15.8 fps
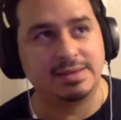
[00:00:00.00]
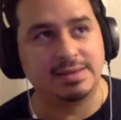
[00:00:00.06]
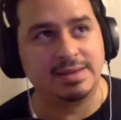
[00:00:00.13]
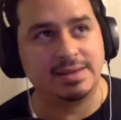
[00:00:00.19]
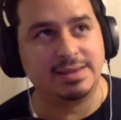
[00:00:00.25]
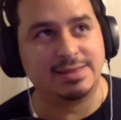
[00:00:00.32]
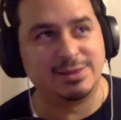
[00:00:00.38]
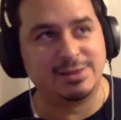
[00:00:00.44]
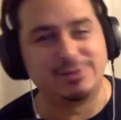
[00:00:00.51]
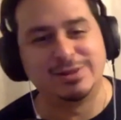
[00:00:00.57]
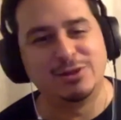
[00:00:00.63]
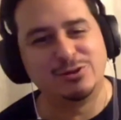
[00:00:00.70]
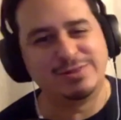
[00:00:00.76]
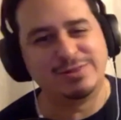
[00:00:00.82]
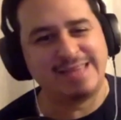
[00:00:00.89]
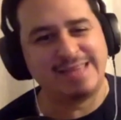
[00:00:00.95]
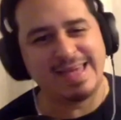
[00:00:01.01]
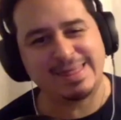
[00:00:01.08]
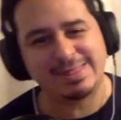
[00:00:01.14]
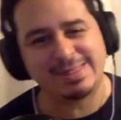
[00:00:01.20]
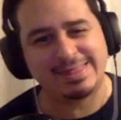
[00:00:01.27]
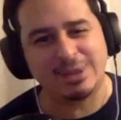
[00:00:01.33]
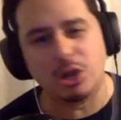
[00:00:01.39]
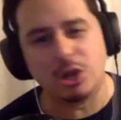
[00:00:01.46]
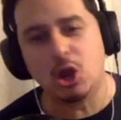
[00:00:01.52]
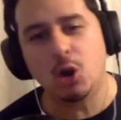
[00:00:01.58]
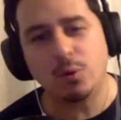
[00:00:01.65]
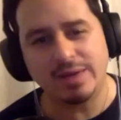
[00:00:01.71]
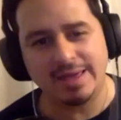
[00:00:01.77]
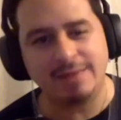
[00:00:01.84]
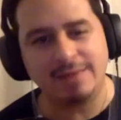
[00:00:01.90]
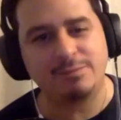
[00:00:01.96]
there's a little Death
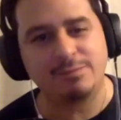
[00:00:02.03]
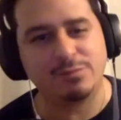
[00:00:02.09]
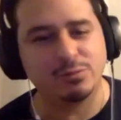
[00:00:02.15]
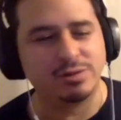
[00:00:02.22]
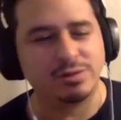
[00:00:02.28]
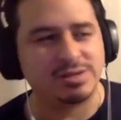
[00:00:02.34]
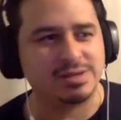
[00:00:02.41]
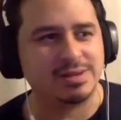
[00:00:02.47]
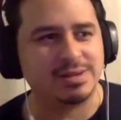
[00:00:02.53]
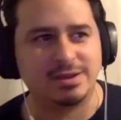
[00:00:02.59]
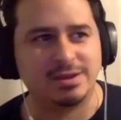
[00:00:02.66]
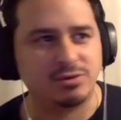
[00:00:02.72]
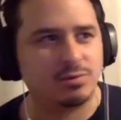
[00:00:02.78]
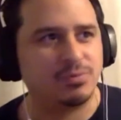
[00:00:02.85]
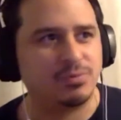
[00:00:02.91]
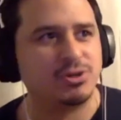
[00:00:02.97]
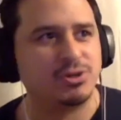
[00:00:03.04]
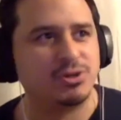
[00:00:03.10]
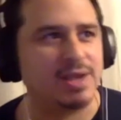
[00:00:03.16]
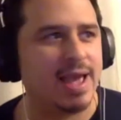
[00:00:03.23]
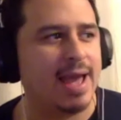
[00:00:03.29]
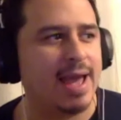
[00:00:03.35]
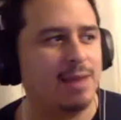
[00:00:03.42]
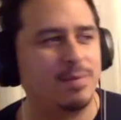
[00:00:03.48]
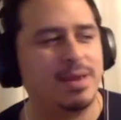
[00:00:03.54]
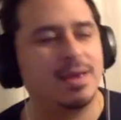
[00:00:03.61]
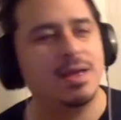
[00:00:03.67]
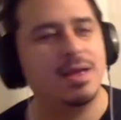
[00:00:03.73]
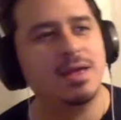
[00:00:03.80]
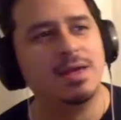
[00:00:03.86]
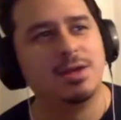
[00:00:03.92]
Note influence in there. You appreciate anime.